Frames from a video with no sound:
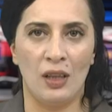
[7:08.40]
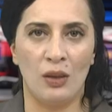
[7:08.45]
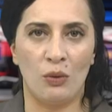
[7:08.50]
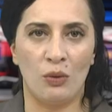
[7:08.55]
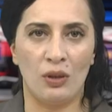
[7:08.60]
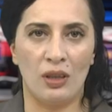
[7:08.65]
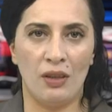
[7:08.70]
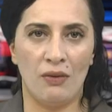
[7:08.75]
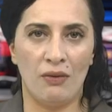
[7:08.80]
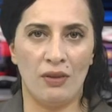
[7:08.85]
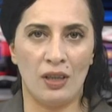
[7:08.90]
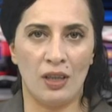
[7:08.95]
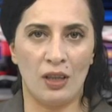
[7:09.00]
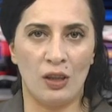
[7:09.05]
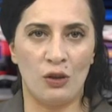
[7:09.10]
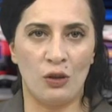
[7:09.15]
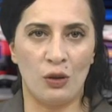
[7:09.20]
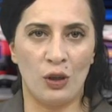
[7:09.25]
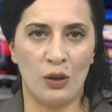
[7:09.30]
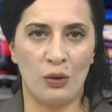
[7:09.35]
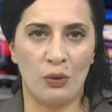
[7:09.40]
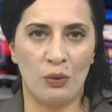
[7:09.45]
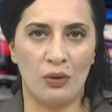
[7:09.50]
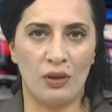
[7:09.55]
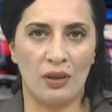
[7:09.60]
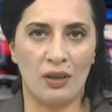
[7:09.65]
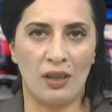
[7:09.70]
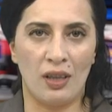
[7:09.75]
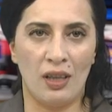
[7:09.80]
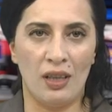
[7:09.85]
to give uh, joy to
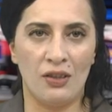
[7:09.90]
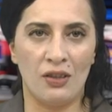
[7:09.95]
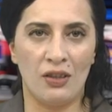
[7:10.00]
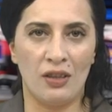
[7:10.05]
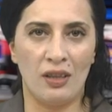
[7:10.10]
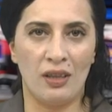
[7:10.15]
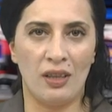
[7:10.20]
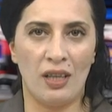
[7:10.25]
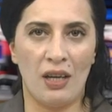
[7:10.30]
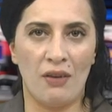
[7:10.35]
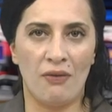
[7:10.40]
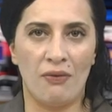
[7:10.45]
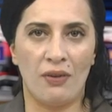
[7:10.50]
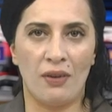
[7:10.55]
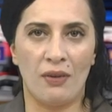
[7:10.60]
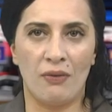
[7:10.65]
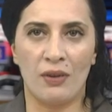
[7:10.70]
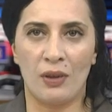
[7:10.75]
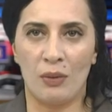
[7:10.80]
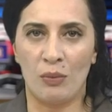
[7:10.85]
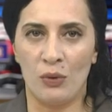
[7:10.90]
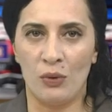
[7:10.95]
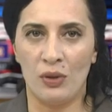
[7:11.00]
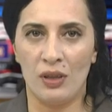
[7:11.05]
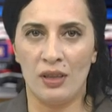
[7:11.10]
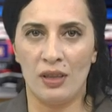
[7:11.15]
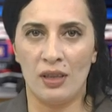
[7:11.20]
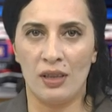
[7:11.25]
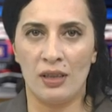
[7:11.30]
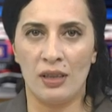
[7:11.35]
the cultural life of
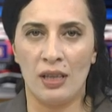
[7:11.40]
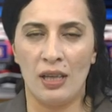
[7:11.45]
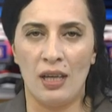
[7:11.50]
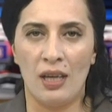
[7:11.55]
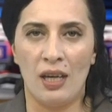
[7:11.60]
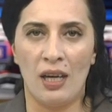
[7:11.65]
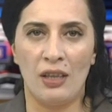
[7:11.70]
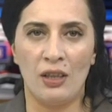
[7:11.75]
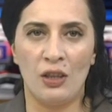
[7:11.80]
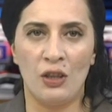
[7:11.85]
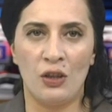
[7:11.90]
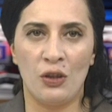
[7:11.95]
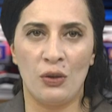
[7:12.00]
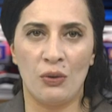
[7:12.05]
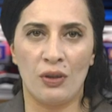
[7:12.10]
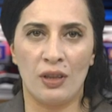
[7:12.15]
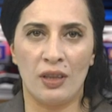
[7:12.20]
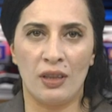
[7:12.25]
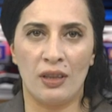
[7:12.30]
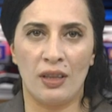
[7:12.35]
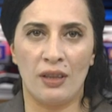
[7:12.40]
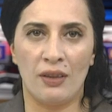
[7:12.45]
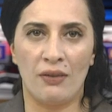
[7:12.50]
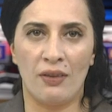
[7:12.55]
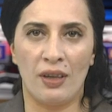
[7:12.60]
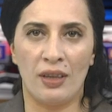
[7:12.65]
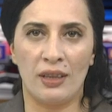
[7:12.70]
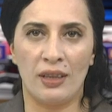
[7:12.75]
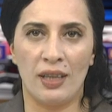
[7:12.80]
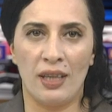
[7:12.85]
communities and ensuring the
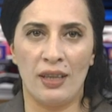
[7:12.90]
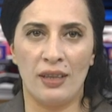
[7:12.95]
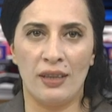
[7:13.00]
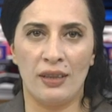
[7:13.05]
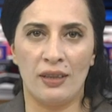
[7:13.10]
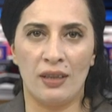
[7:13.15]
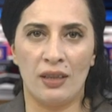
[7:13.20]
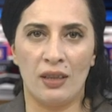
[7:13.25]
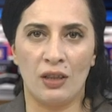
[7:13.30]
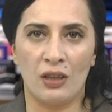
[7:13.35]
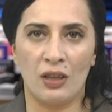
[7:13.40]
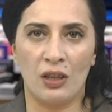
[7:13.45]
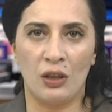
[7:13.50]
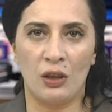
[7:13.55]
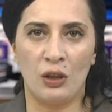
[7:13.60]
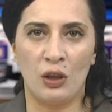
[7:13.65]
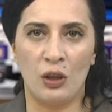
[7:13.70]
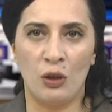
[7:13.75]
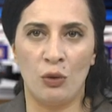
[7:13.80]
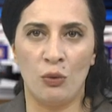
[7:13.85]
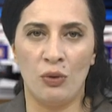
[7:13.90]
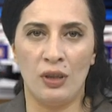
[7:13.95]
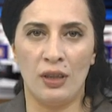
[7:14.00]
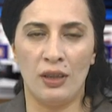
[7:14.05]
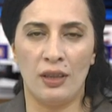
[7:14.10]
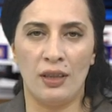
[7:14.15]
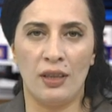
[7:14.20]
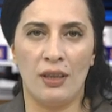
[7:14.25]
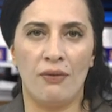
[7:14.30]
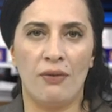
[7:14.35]
vitality and
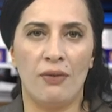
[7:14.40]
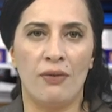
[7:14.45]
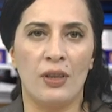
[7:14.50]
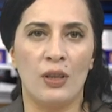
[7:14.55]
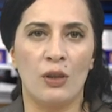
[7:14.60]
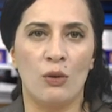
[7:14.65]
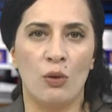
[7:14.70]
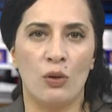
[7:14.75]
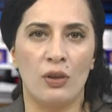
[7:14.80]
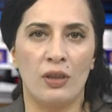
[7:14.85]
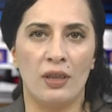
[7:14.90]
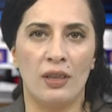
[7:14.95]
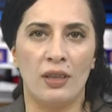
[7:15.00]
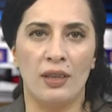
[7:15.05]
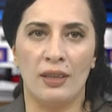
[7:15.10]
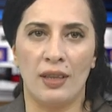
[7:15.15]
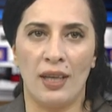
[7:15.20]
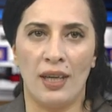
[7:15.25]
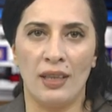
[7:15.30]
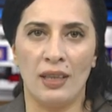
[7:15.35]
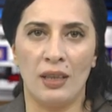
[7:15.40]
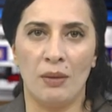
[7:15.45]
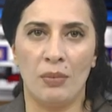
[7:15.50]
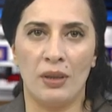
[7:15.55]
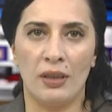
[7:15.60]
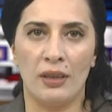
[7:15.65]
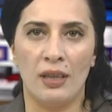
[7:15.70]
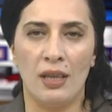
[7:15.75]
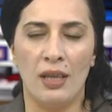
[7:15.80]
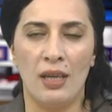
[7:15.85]
continuity of forgotten
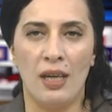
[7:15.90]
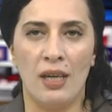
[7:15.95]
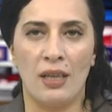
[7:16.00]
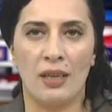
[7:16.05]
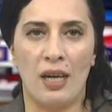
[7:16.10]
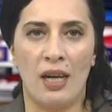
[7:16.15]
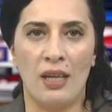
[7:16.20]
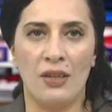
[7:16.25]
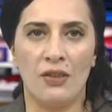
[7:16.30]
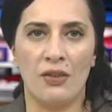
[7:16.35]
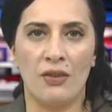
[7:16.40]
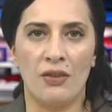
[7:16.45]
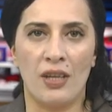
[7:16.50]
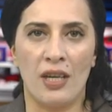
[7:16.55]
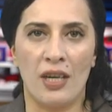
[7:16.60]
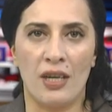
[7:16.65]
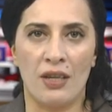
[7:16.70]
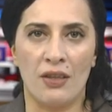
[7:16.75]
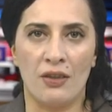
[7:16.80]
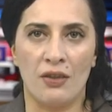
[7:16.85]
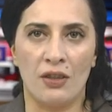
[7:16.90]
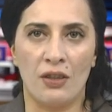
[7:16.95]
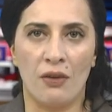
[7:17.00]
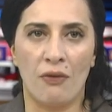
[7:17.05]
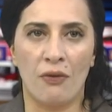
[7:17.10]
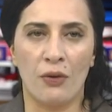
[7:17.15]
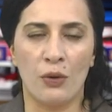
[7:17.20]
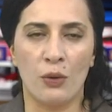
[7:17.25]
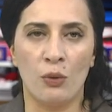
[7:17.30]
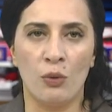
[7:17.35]
intangible cultural heritage
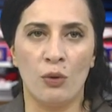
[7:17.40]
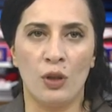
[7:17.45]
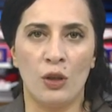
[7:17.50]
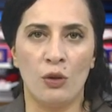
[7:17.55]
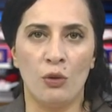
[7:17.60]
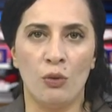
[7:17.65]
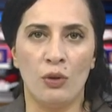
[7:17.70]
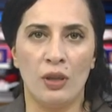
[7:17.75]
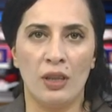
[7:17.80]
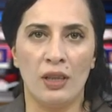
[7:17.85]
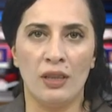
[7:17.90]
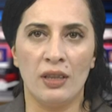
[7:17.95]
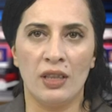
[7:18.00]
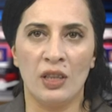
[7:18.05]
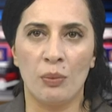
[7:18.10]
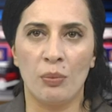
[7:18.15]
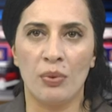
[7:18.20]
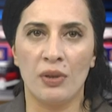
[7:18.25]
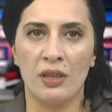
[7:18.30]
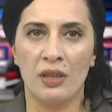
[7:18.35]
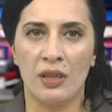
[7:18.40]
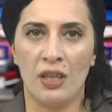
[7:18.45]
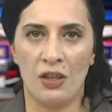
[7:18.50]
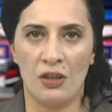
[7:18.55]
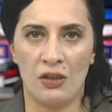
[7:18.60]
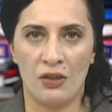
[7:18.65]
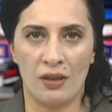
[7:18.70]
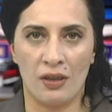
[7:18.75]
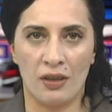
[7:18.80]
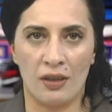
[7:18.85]
through new
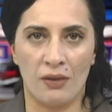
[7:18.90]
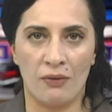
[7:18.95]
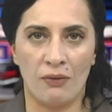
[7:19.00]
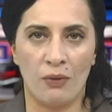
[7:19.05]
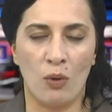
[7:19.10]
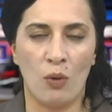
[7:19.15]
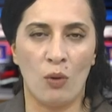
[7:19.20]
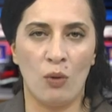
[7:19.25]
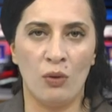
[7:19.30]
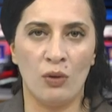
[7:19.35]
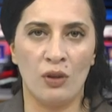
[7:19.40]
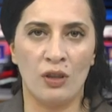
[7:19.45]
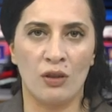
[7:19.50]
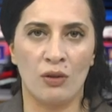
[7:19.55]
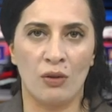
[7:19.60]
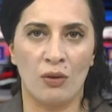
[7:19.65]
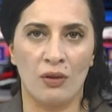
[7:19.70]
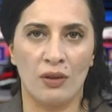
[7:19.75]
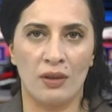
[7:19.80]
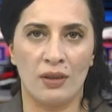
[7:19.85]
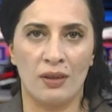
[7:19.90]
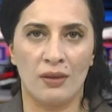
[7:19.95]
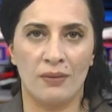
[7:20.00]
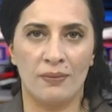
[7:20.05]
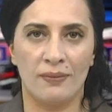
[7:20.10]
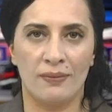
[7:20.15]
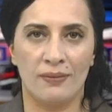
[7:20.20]
interpretations of old songs.